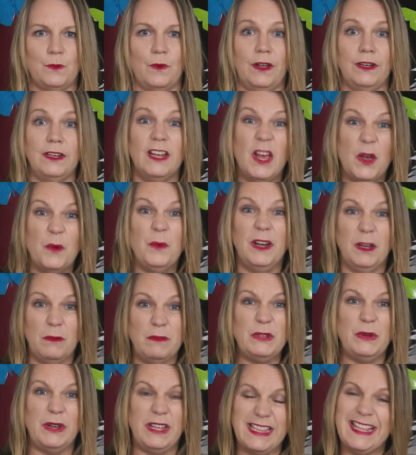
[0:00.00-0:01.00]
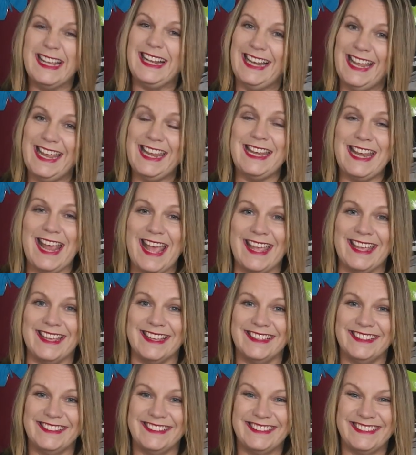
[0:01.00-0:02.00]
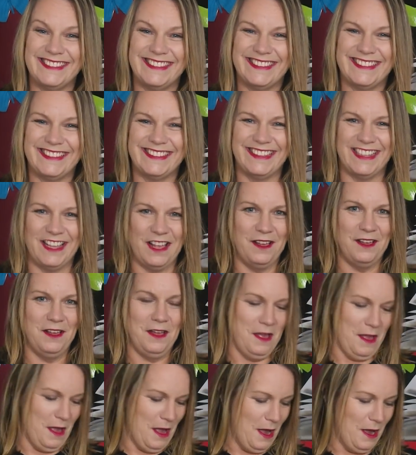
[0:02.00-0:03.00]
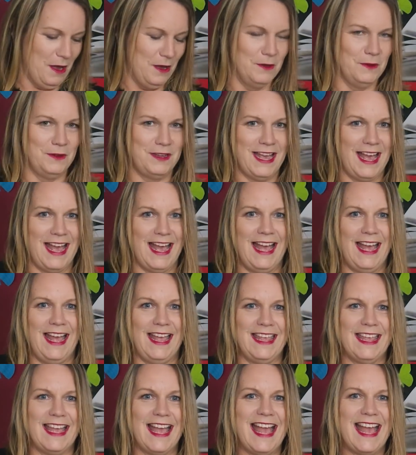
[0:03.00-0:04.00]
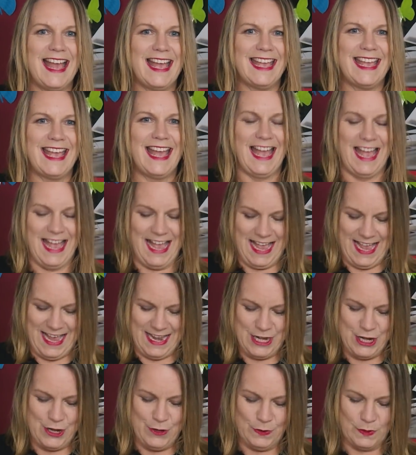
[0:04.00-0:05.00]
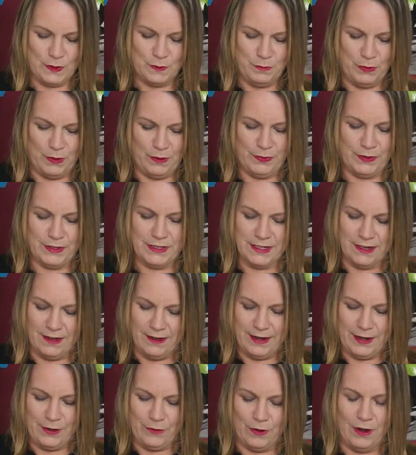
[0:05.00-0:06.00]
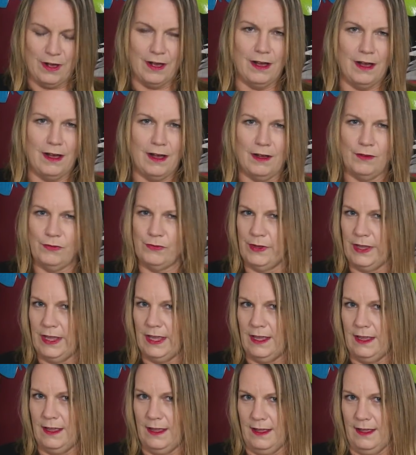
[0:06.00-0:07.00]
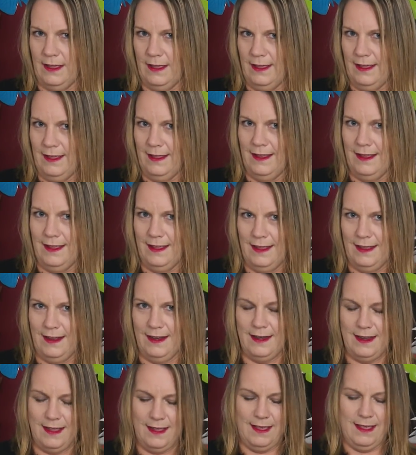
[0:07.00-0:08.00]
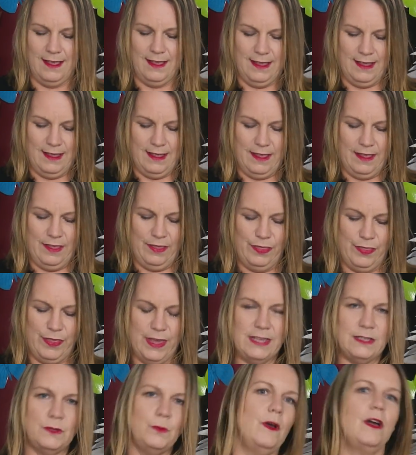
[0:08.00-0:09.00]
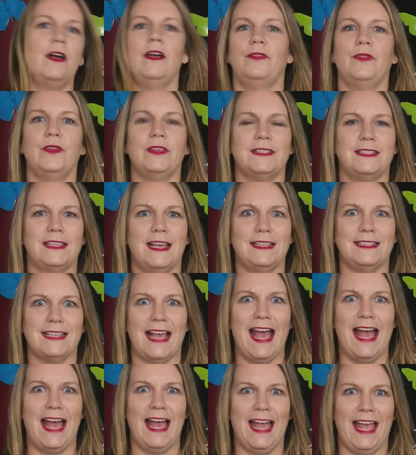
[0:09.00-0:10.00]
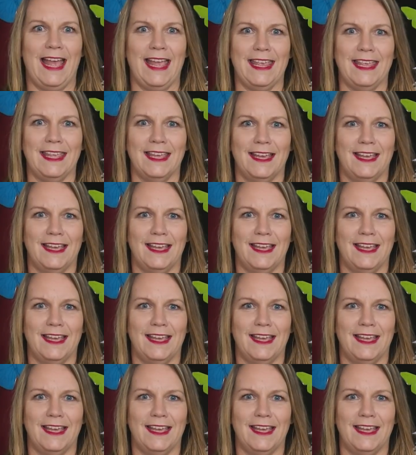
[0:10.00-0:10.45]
one when I'm doing the cleaning. Okay, can you spot the digraph in this word that says A?